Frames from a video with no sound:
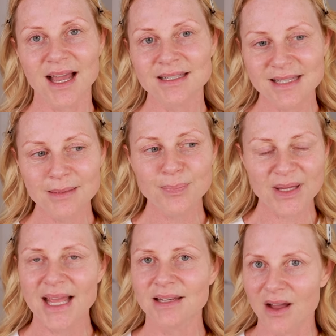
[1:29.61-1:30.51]
I did
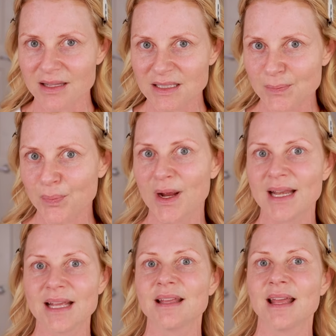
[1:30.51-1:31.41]
plan on
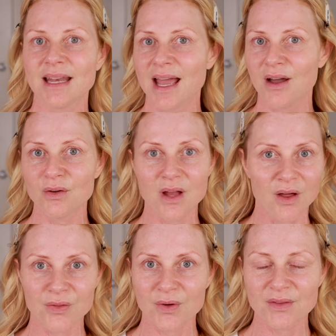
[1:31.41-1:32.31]
spreading it out
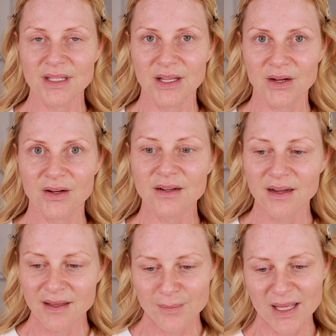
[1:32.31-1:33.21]
all throughout the year
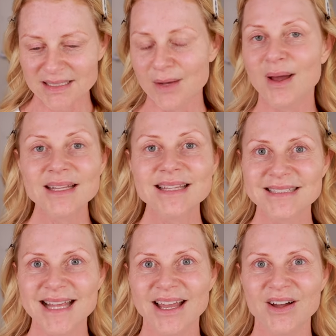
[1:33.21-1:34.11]
because I wanted the
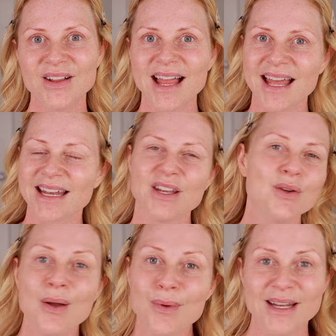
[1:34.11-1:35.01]
sale and I
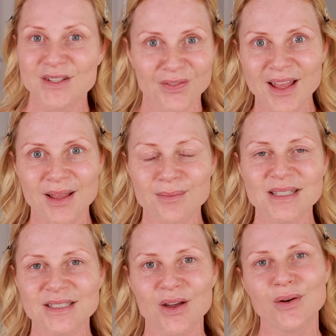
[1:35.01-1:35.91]
knew I wanted to film,
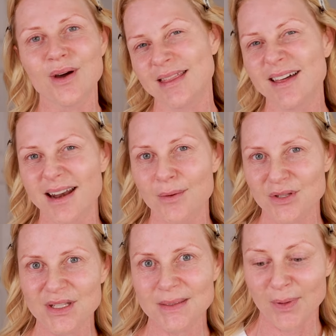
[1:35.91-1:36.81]
so I thought I
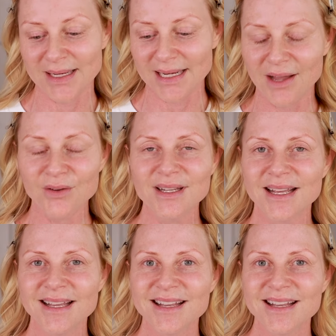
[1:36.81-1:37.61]
would just spread it out.